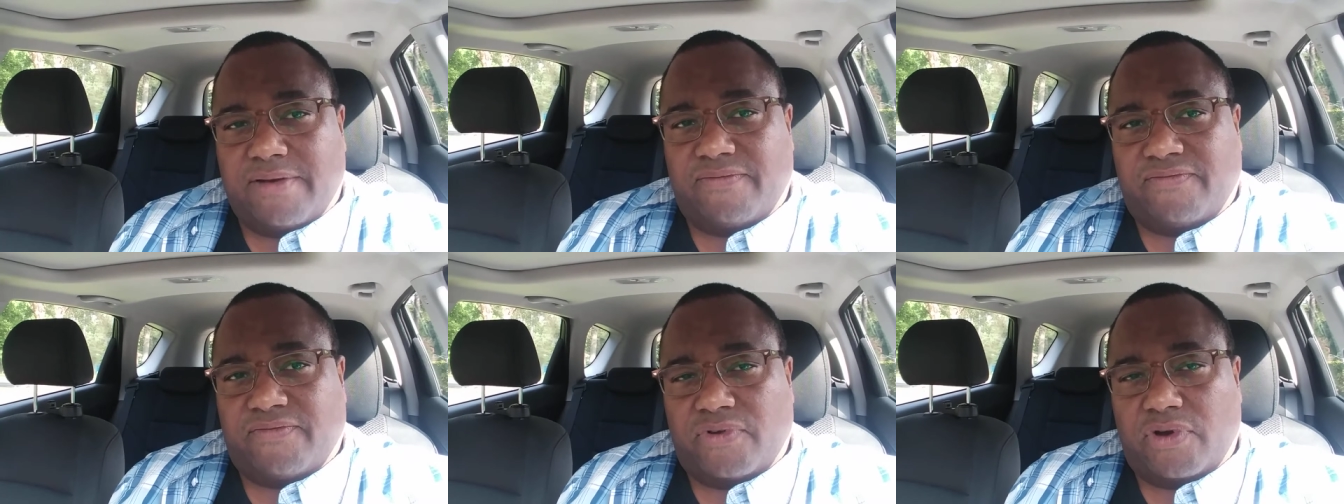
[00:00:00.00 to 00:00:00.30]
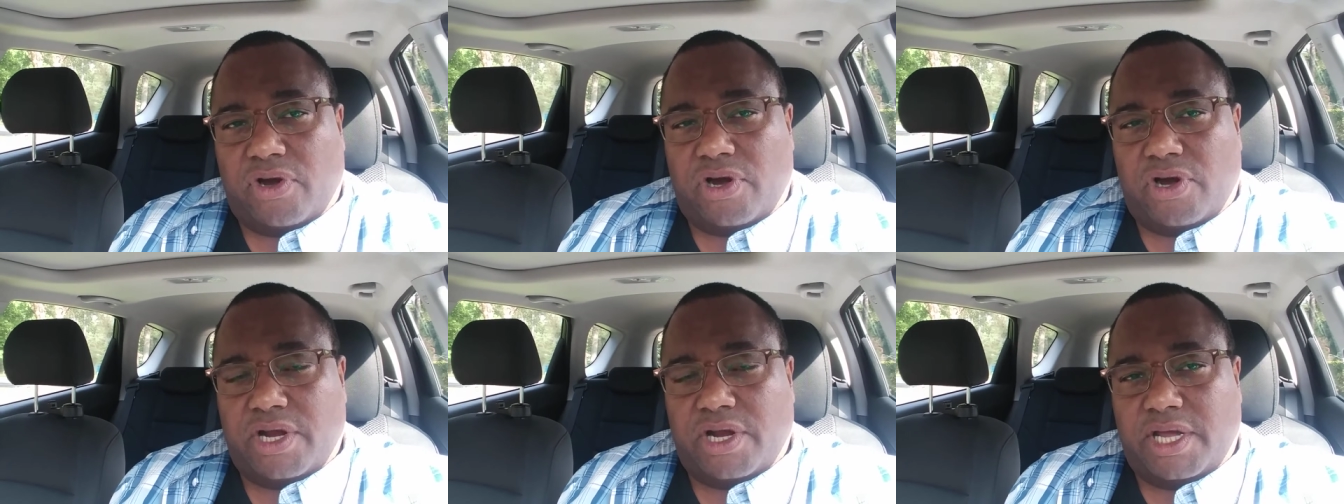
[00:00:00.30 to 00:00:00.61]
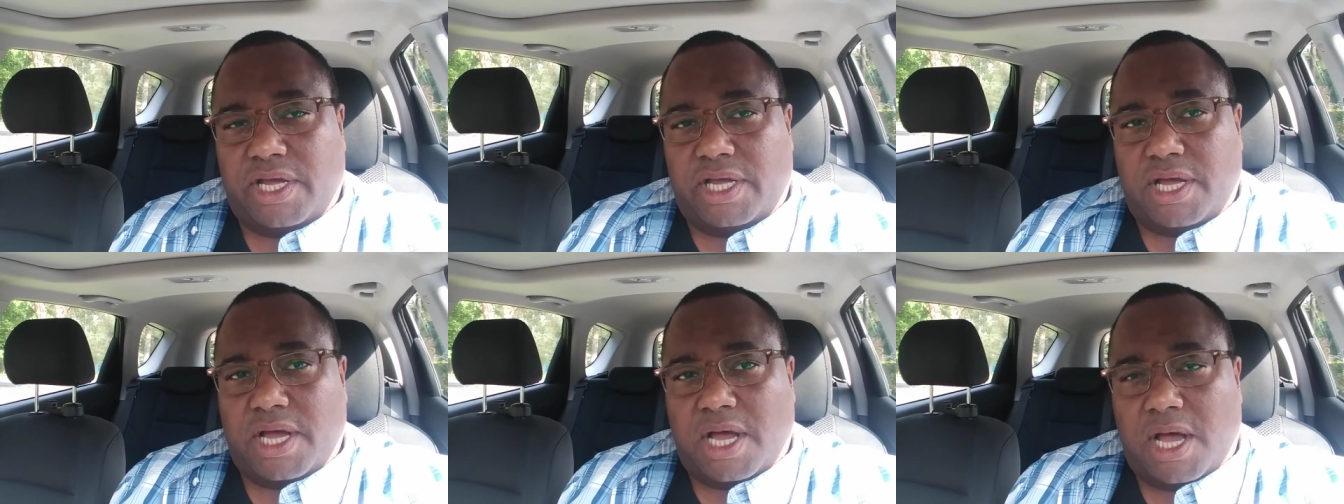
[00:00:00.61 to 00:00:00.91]

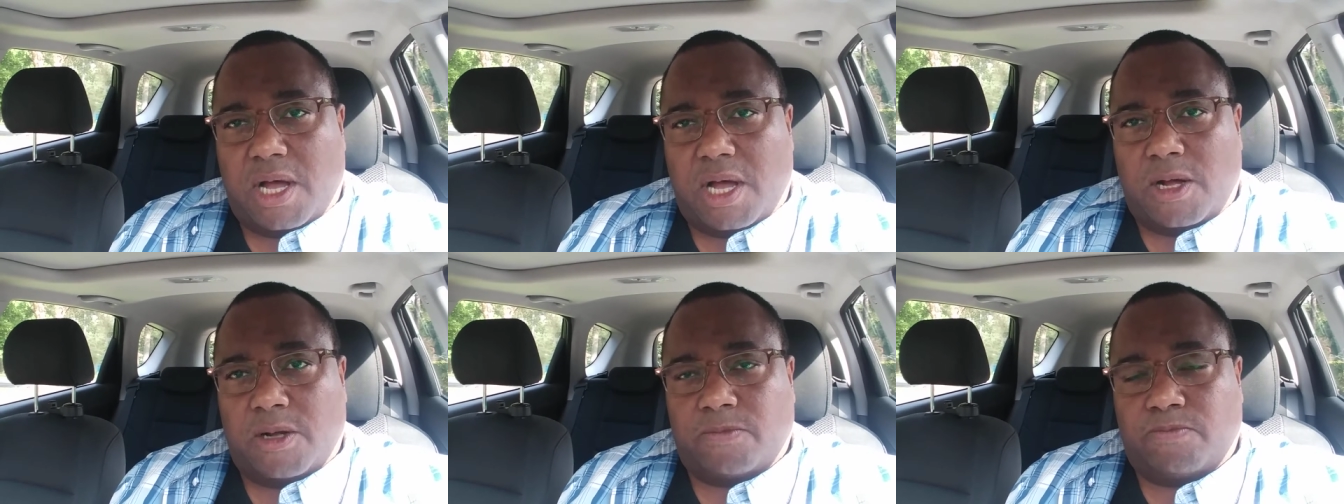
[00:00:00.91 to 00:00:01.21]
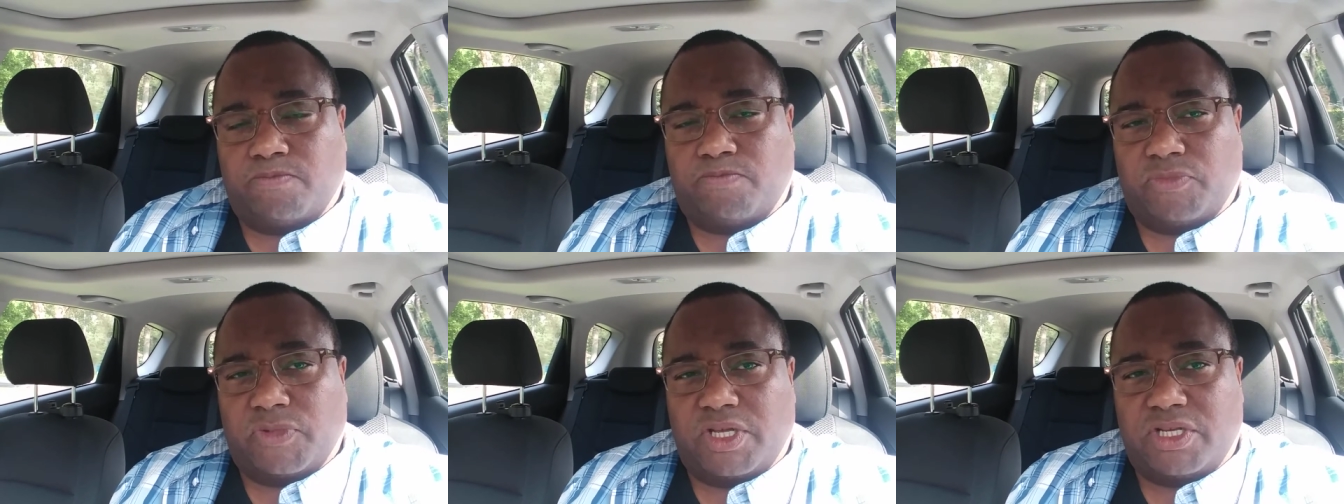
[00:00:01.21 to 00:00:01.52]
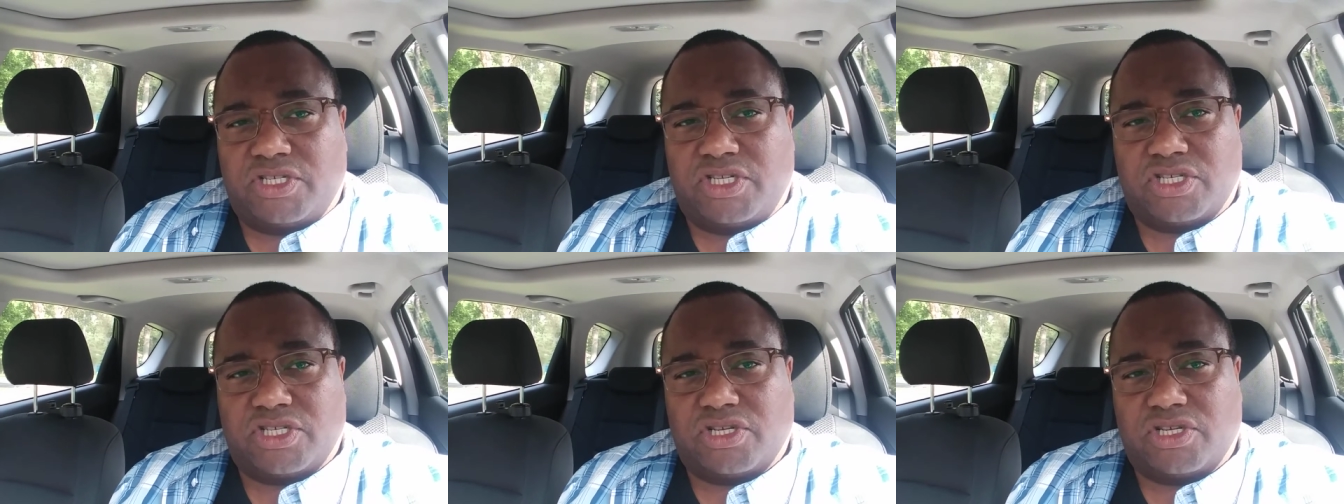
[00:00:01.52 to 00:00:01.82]
very, um,
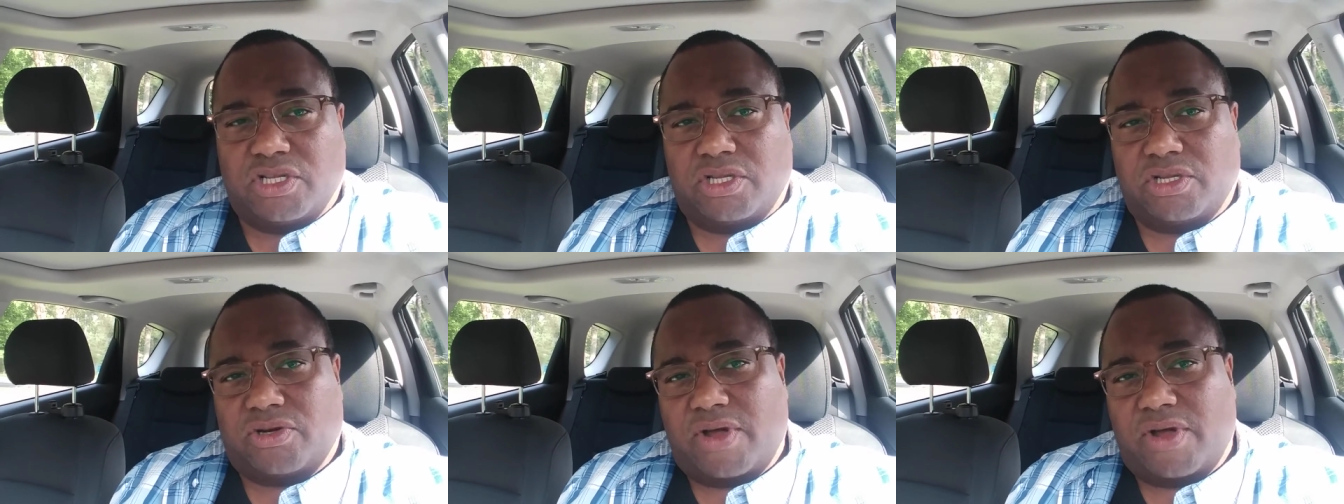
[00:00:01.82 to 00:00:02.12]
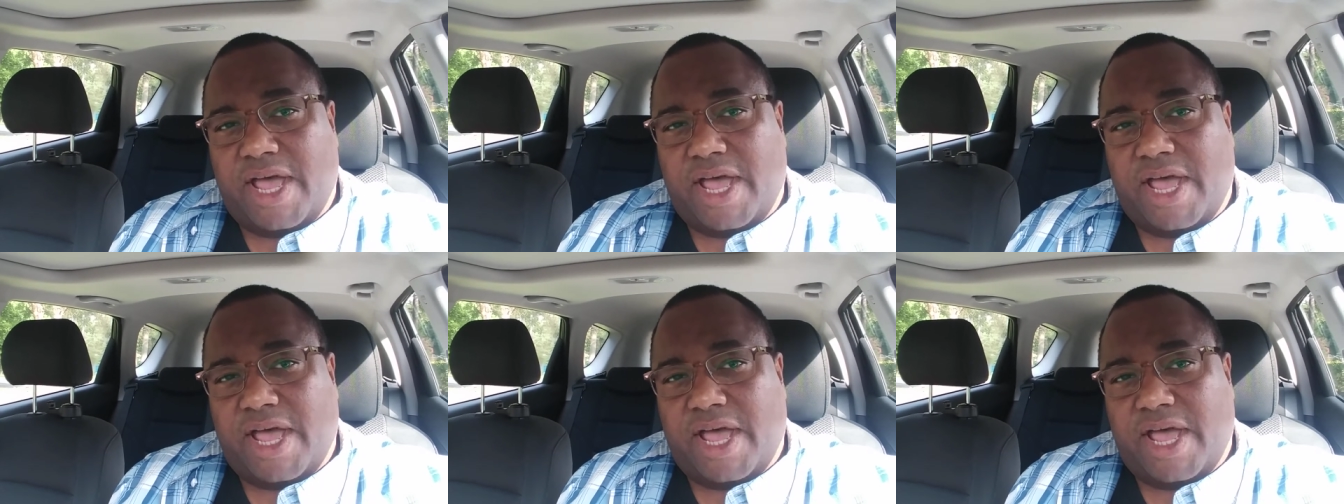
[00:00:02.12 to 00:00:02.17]
it's just your little